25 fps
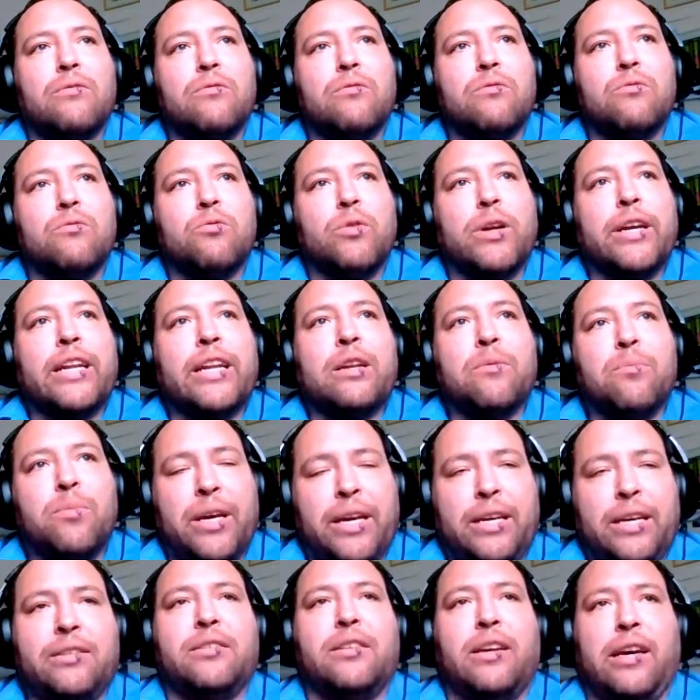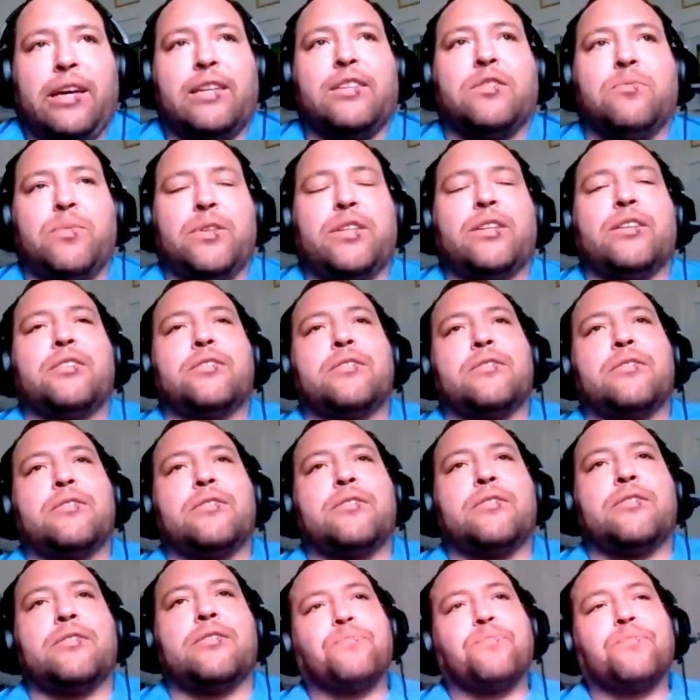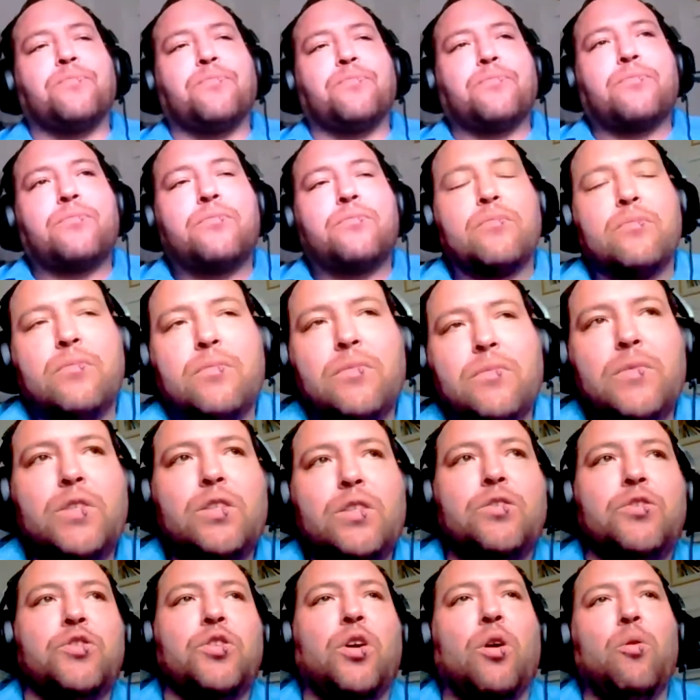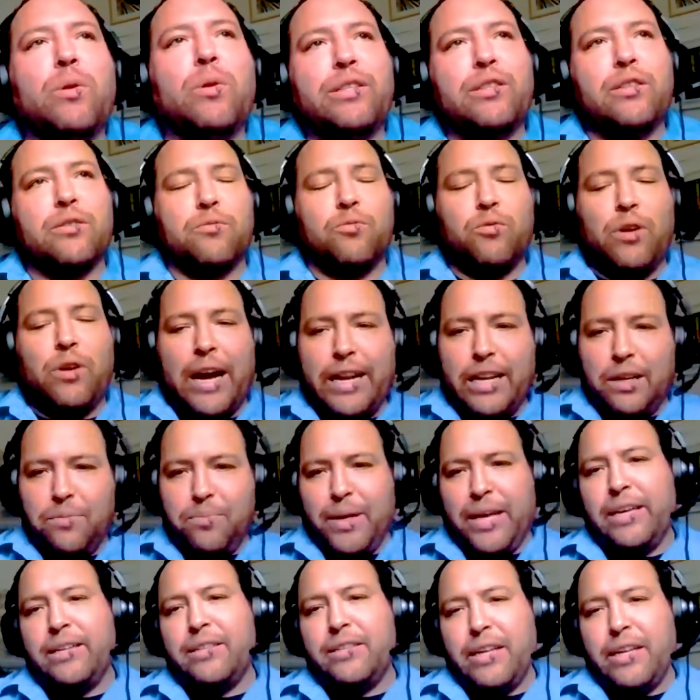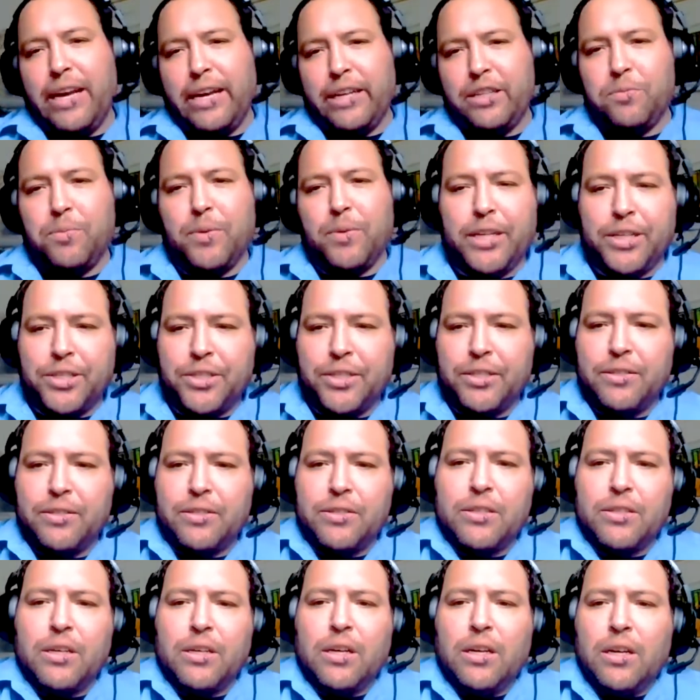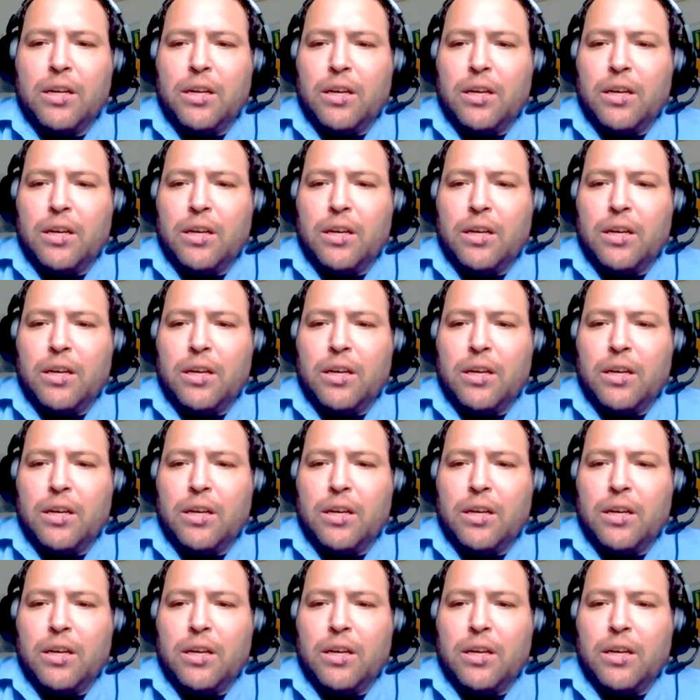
reading-based expedition. So with the writing-based expeditions,